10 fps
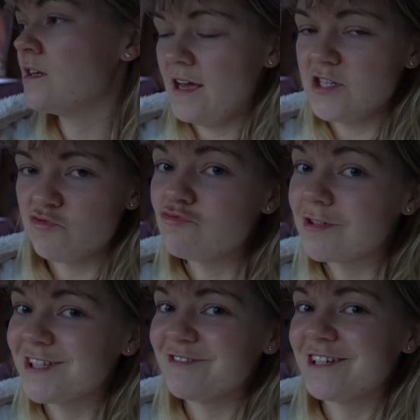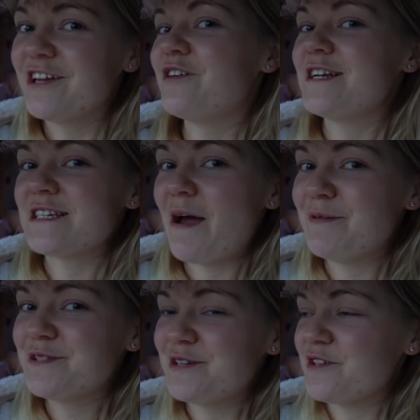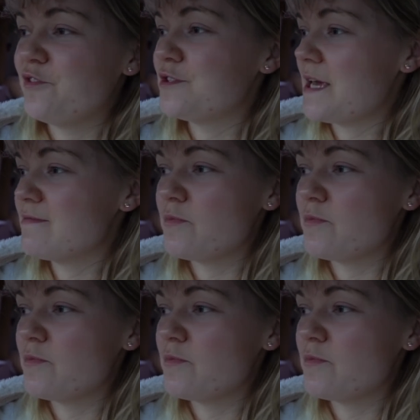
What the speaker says: Yeah, it's really, really annoying. It's happened to us a few times.